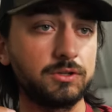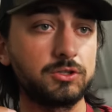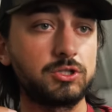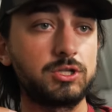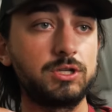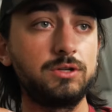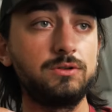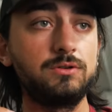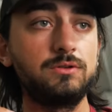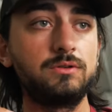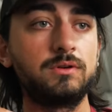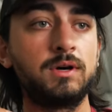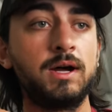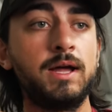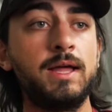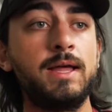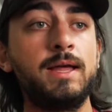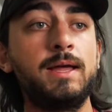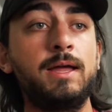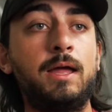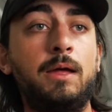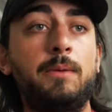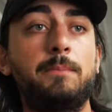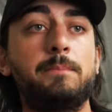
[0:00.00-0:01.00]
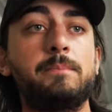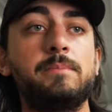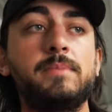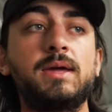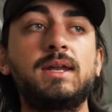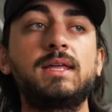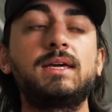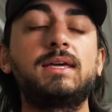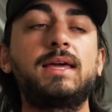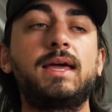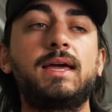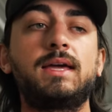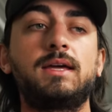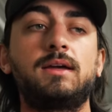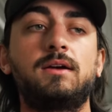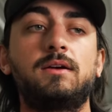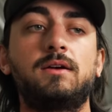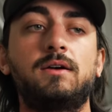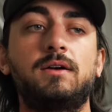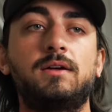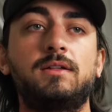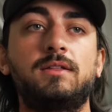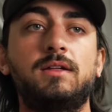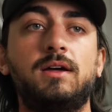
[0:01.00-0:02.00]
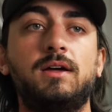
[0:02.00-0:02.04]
To mitigate